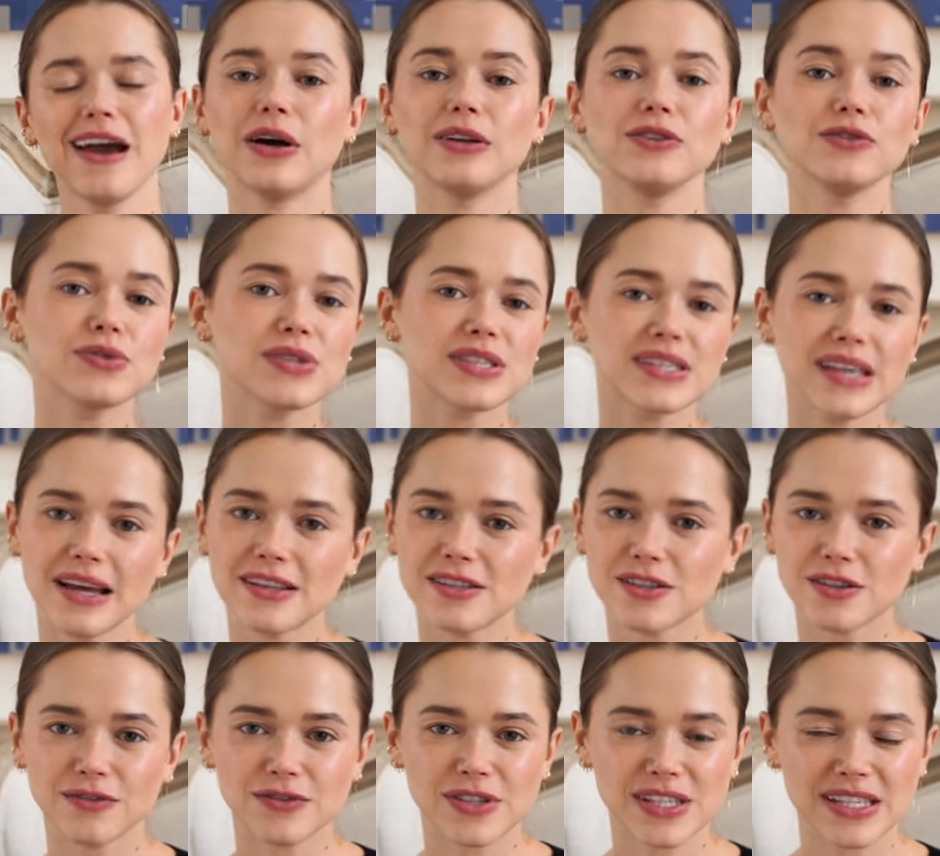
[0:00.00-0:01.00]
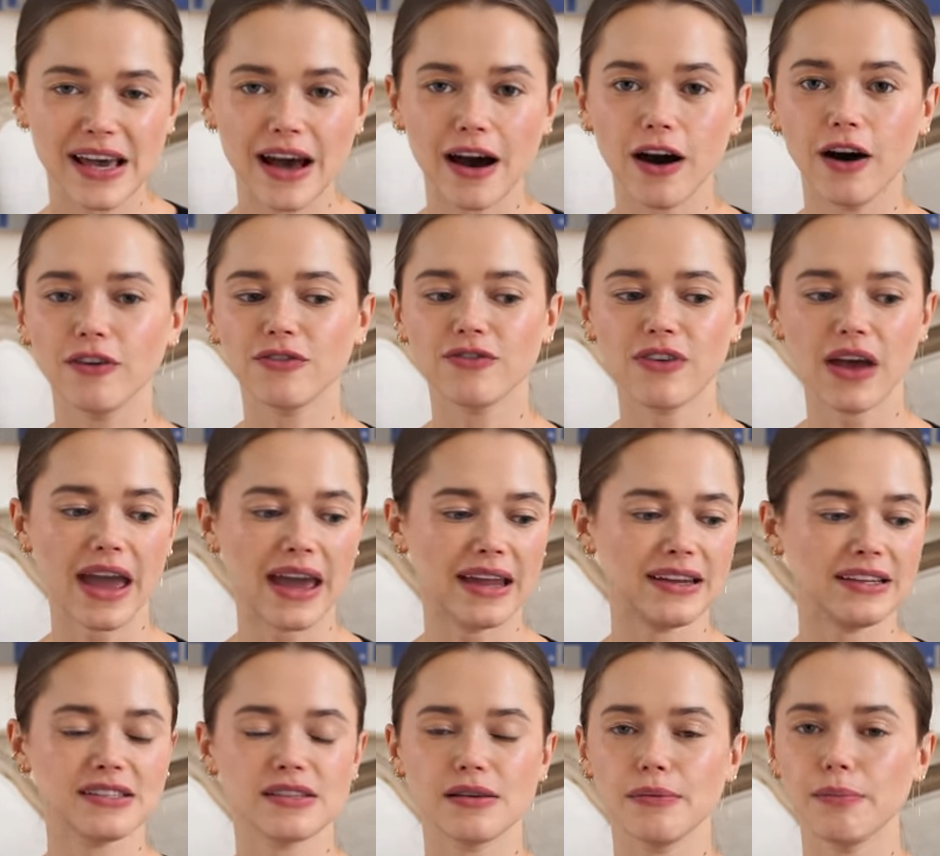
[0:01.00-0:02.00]
a new sense of self,
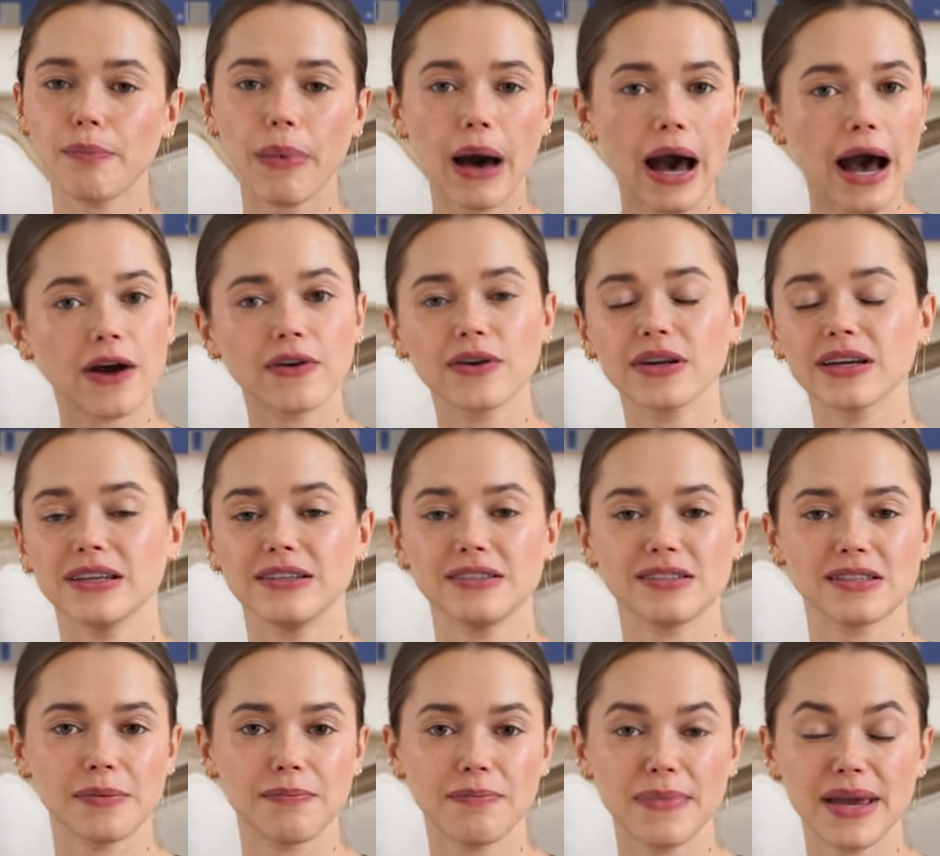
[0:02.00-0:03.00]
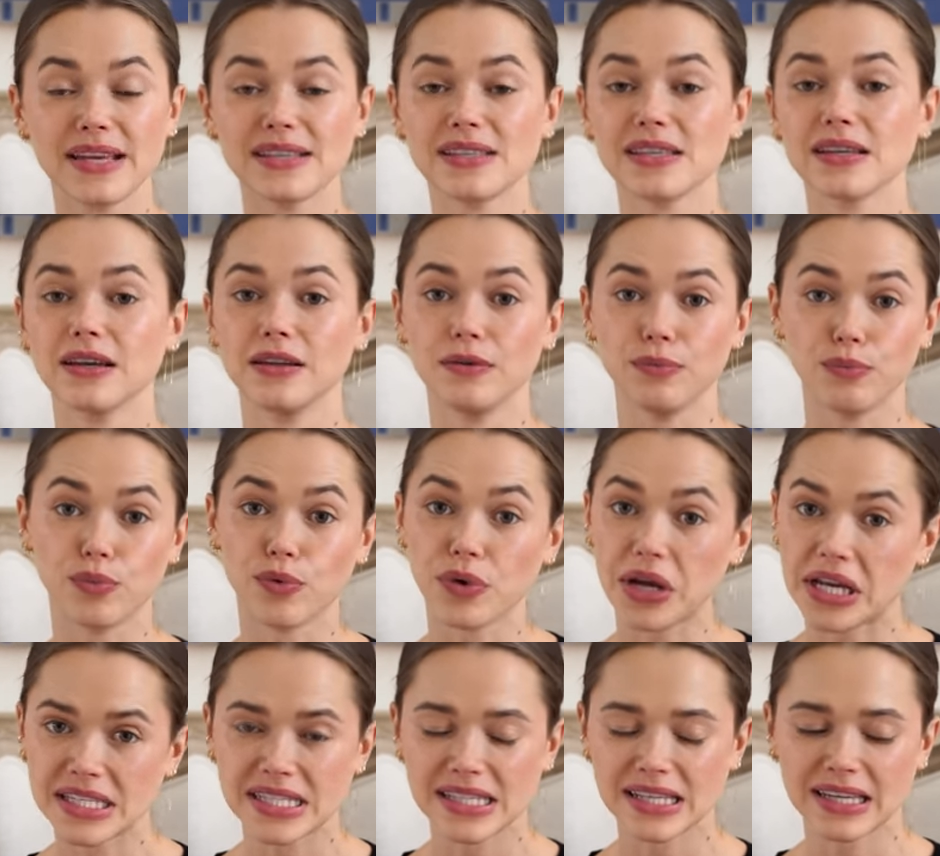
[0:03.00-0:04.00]
and it's empowering and it's amazing, and
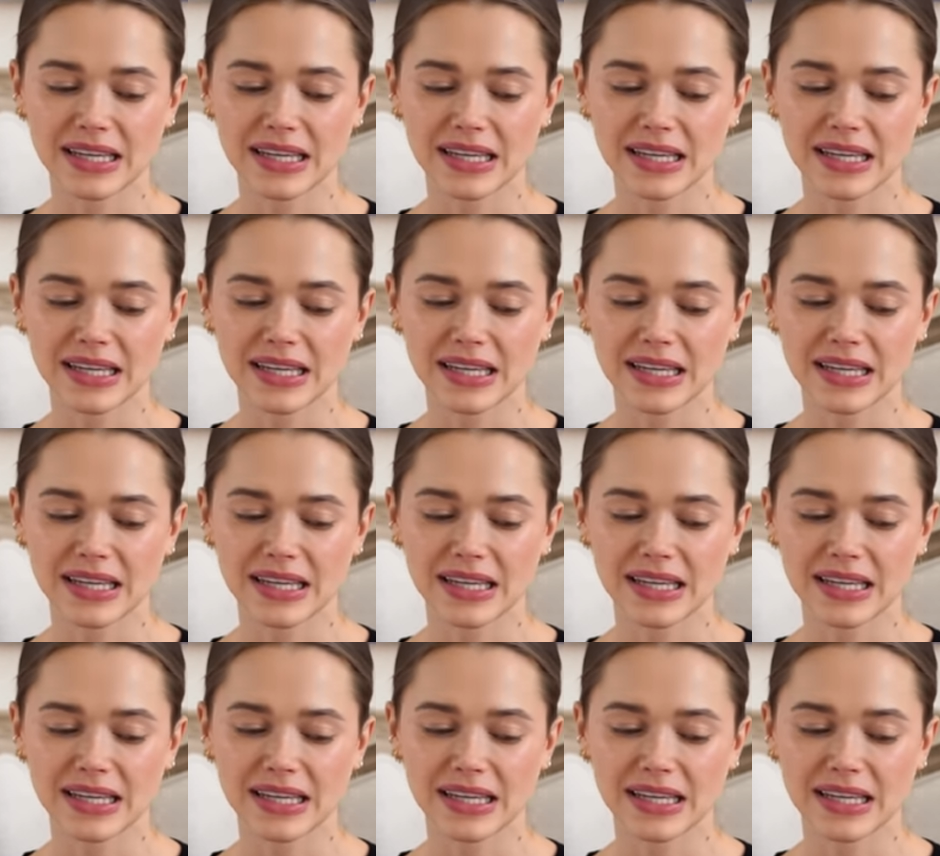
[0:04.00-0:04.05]
embrace